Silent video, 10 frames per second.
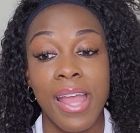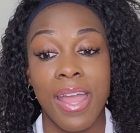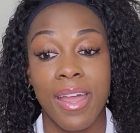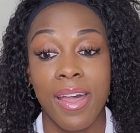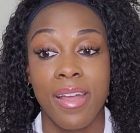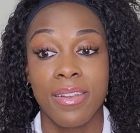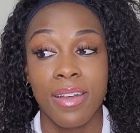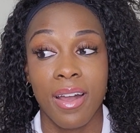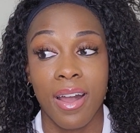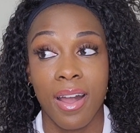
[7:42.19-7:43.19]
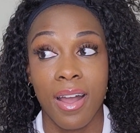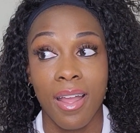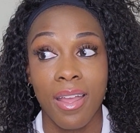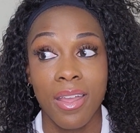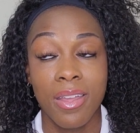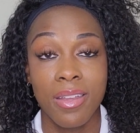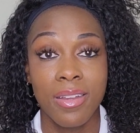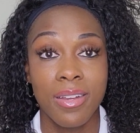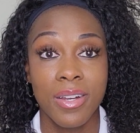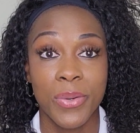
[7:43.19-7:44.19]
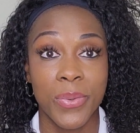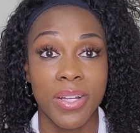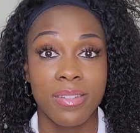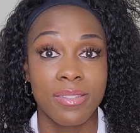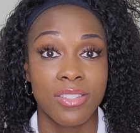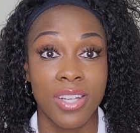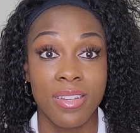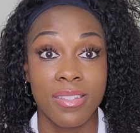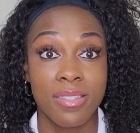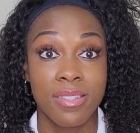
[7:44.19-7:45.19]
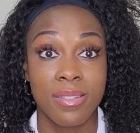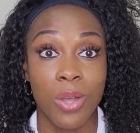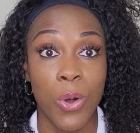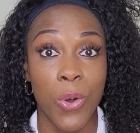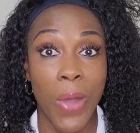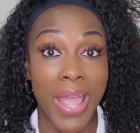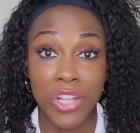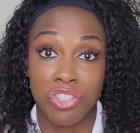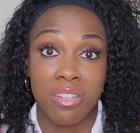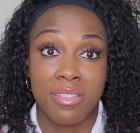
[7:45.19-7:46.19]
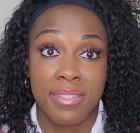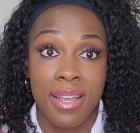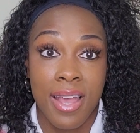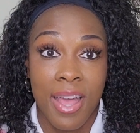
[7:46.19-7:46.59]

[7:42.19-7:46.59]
And I was just so anxious